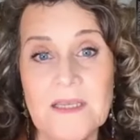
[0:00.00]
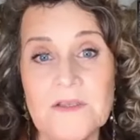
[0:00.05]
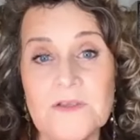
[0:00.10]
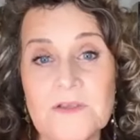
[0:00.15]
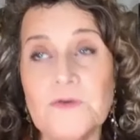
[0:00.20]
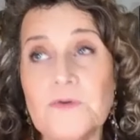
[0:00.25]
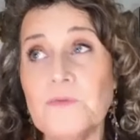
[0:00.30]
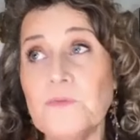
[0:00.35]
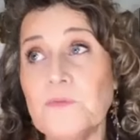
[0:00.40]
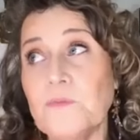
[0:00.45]

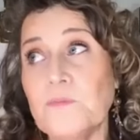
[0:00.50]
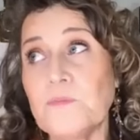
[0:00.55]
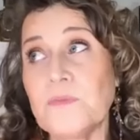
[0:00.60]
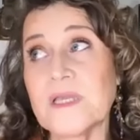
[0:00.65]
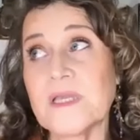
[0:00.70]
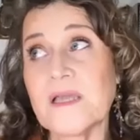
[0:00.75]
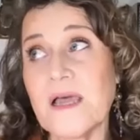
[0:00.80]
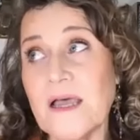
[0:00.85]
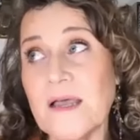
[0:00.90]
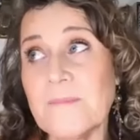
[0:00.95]
You
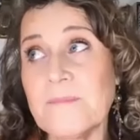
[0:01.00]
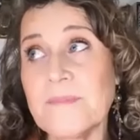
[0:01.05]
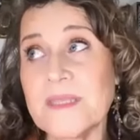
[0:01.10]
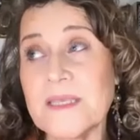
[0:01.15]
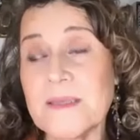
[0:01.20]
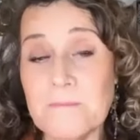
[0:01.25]
become the